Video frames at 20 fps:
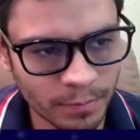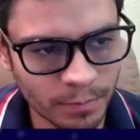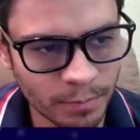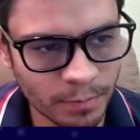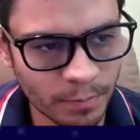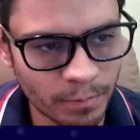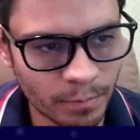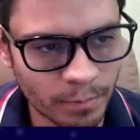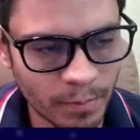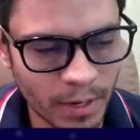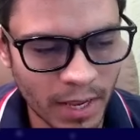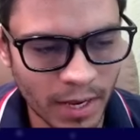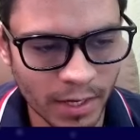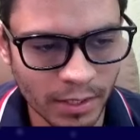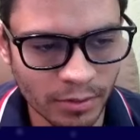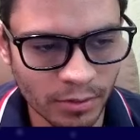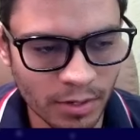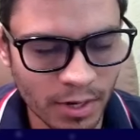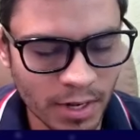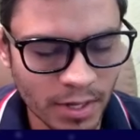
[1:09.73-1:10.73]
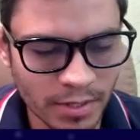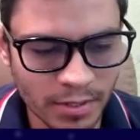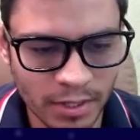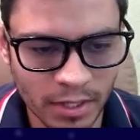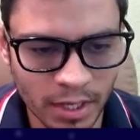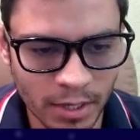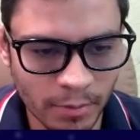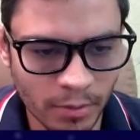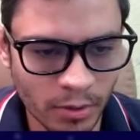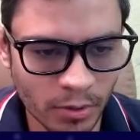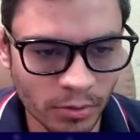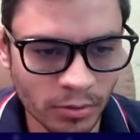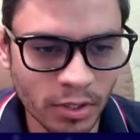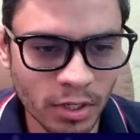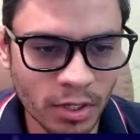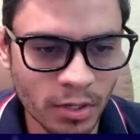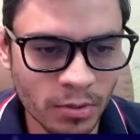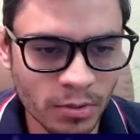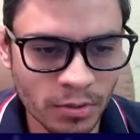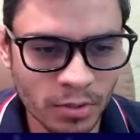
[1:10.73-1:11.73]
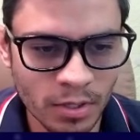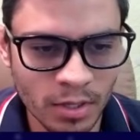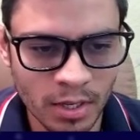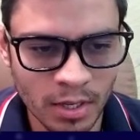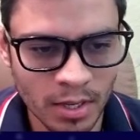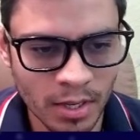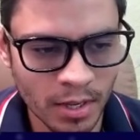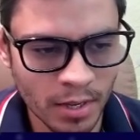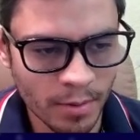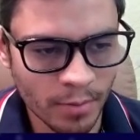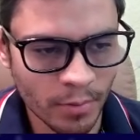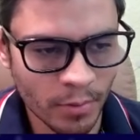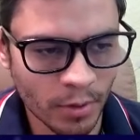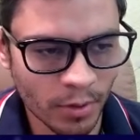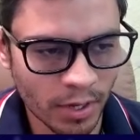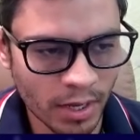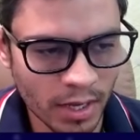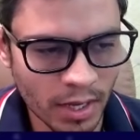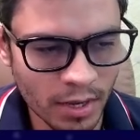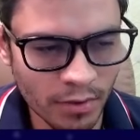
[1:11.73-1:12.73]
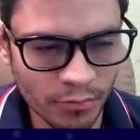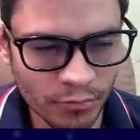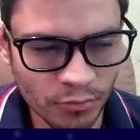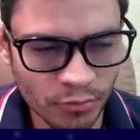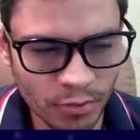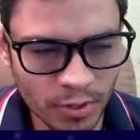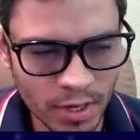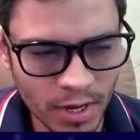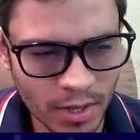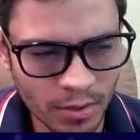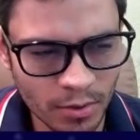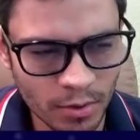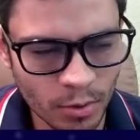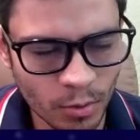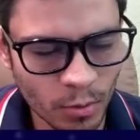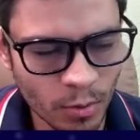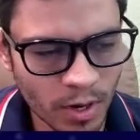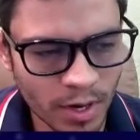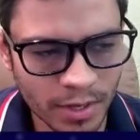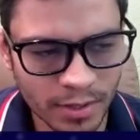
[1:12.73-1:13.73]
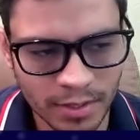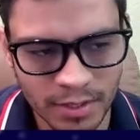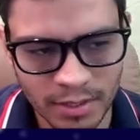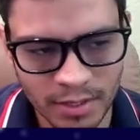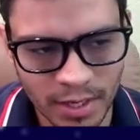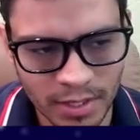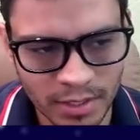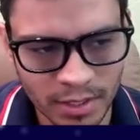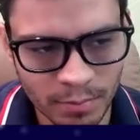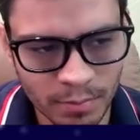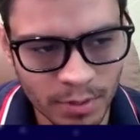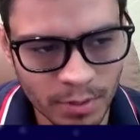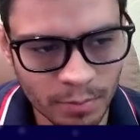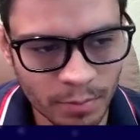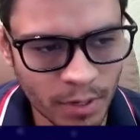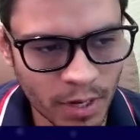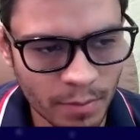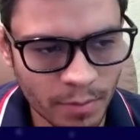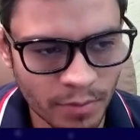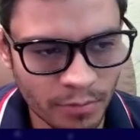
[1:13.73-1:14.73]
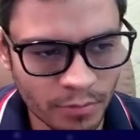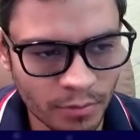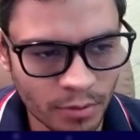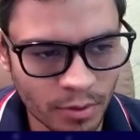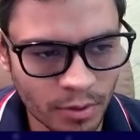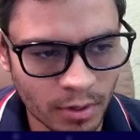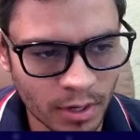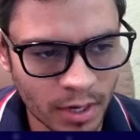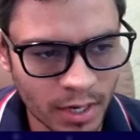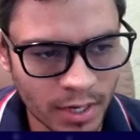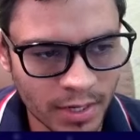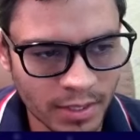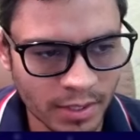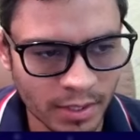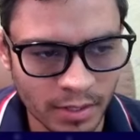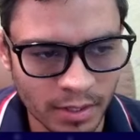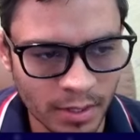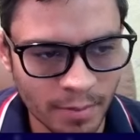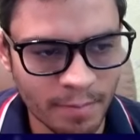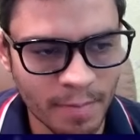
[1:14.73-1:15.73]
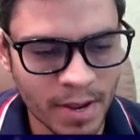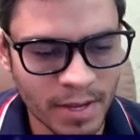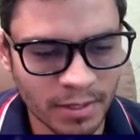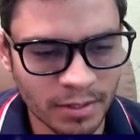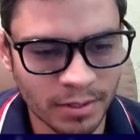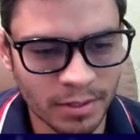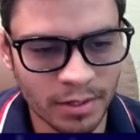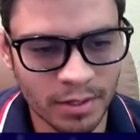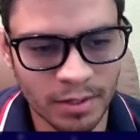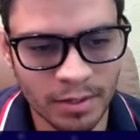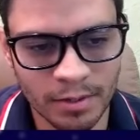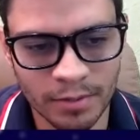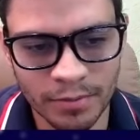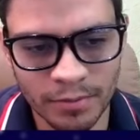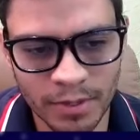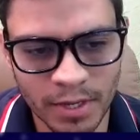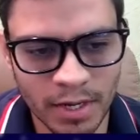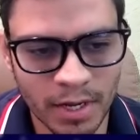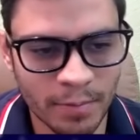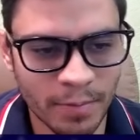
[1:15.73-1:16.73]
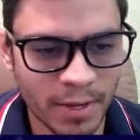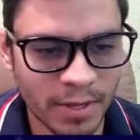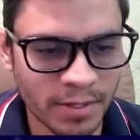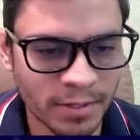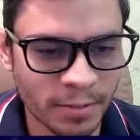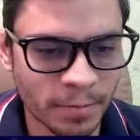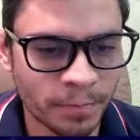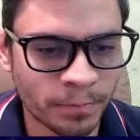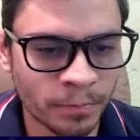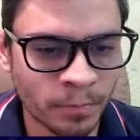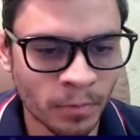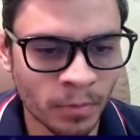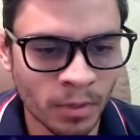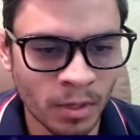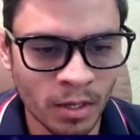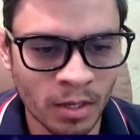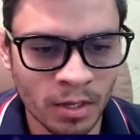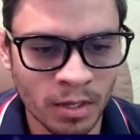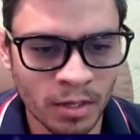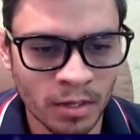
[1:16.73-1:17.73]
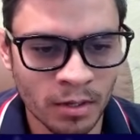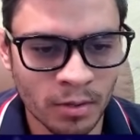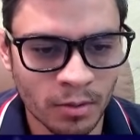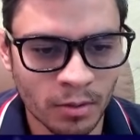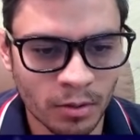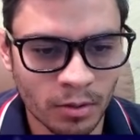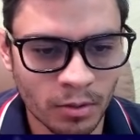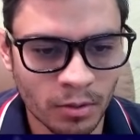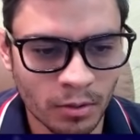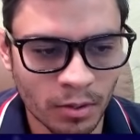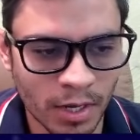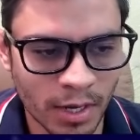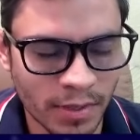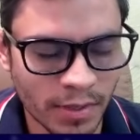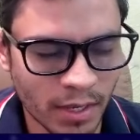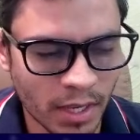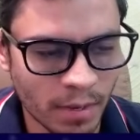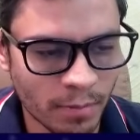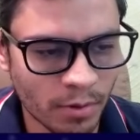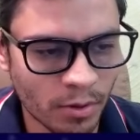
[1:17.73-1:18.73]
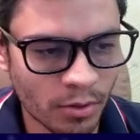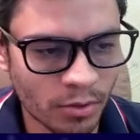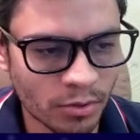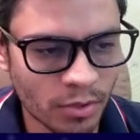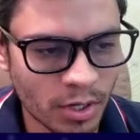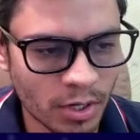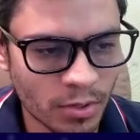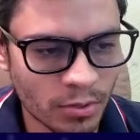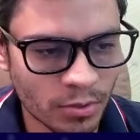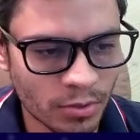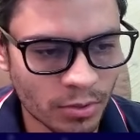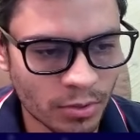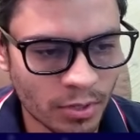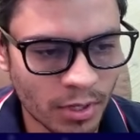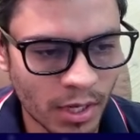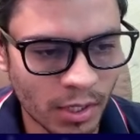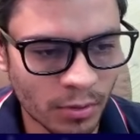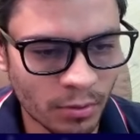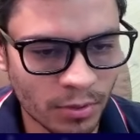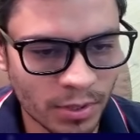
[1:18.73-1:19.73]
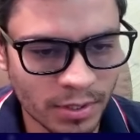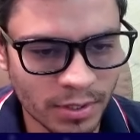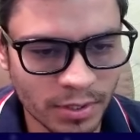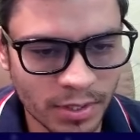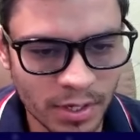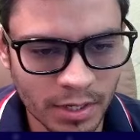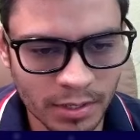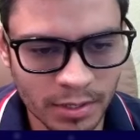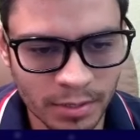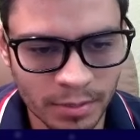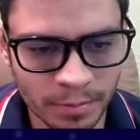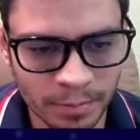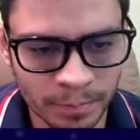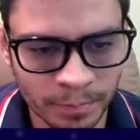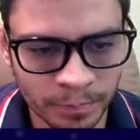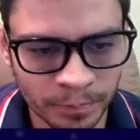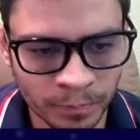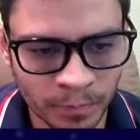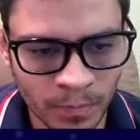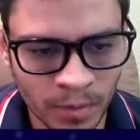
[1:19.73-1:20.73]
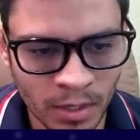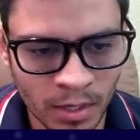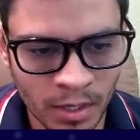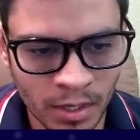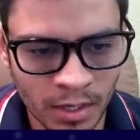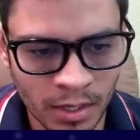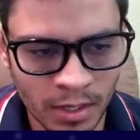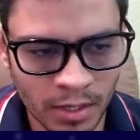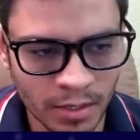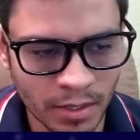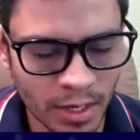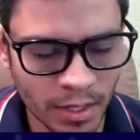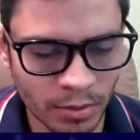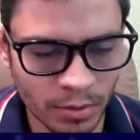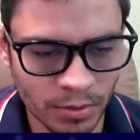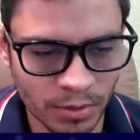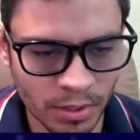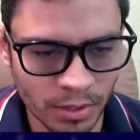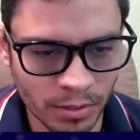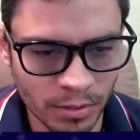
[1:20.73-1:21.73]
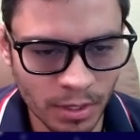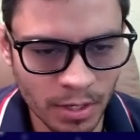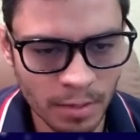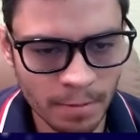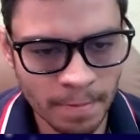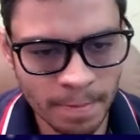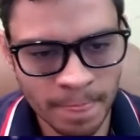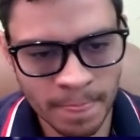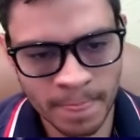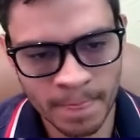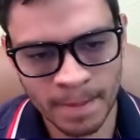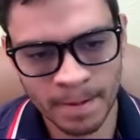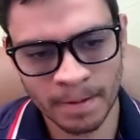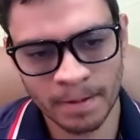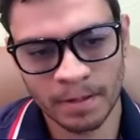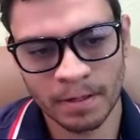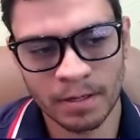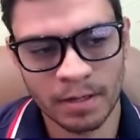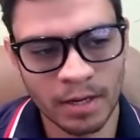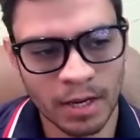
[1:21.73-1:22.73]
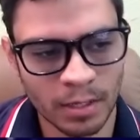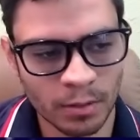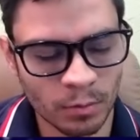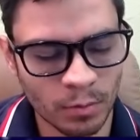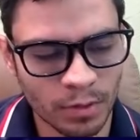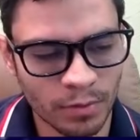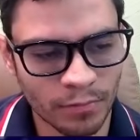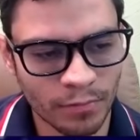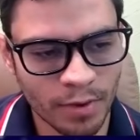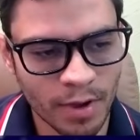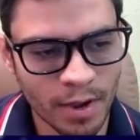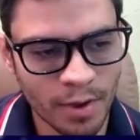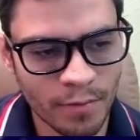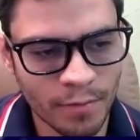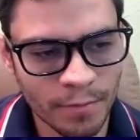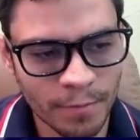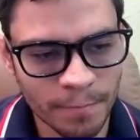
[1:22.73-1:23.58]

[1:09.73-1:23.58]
black trades, the game continues. But okay, f3, I don't know why this hasn't been played before, at least in the master database. Okay, the game continues. Knight to d6, knight to c3, knight to f5,